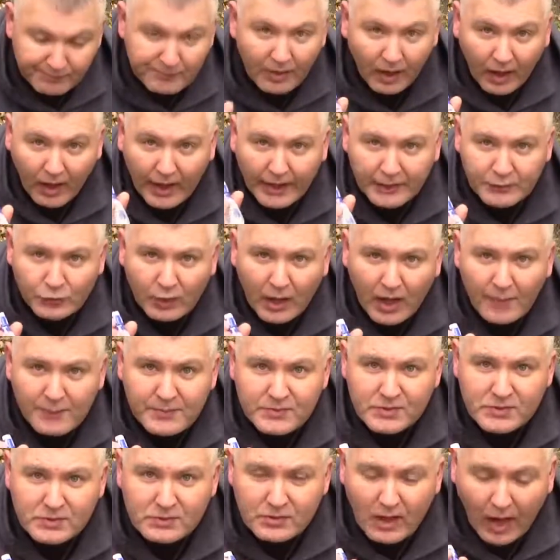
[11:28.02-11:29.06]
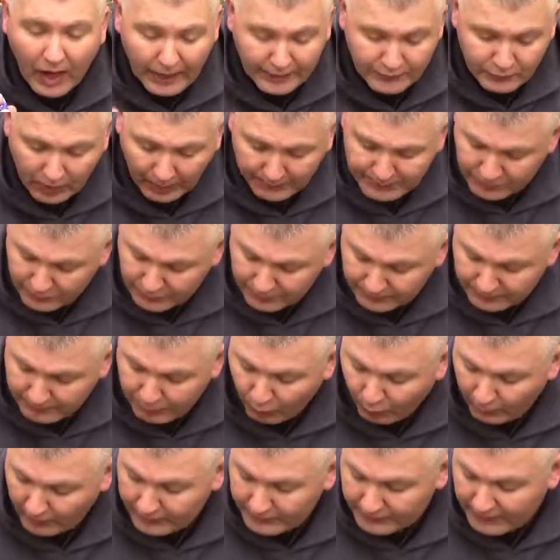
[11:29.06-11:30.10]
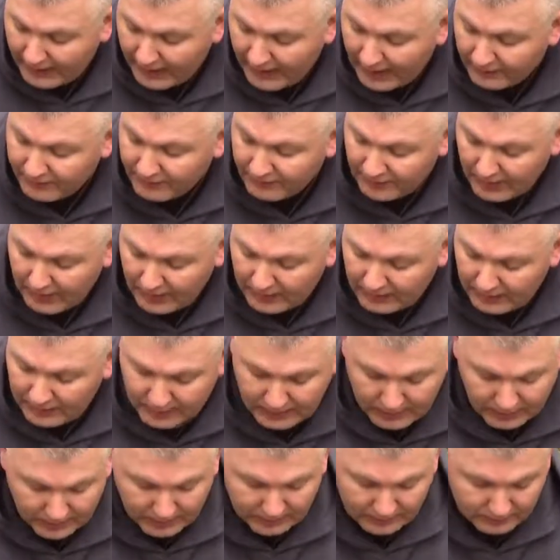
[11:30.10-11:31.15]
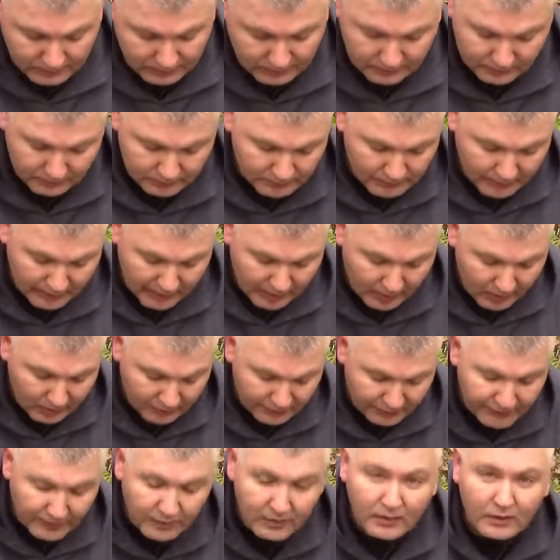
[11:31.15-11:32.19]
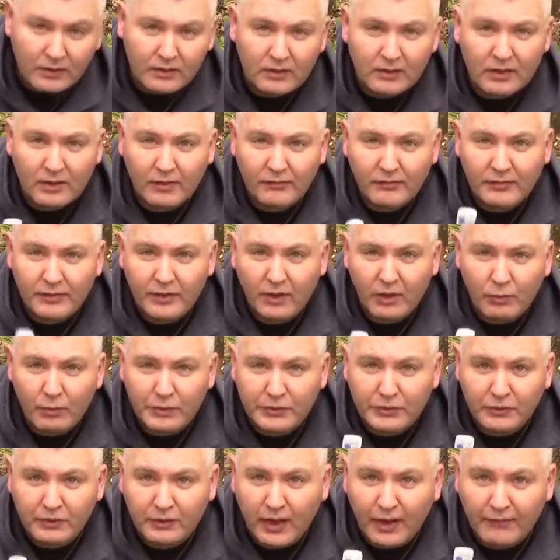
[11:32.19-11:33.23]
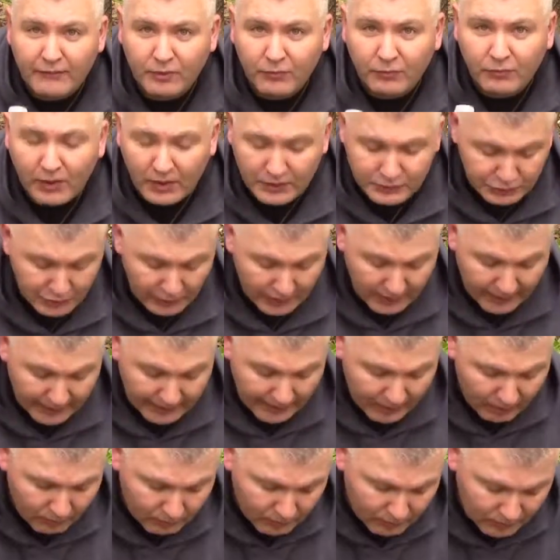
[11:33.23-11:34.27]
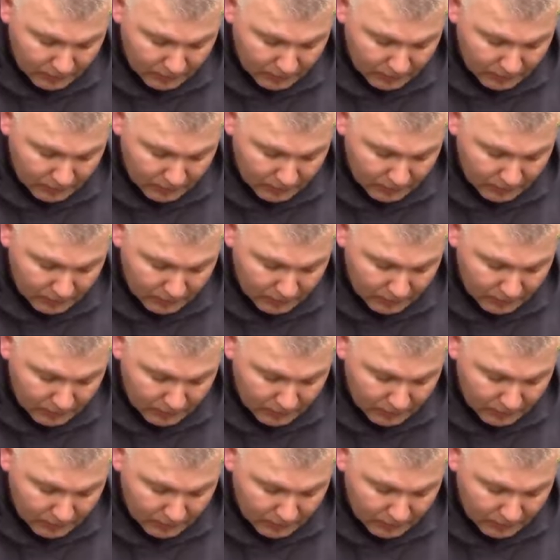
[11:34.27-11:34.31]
eye drops. Eye drops are important to have in any kit you have. You never know when you're going to have to flush your eye out,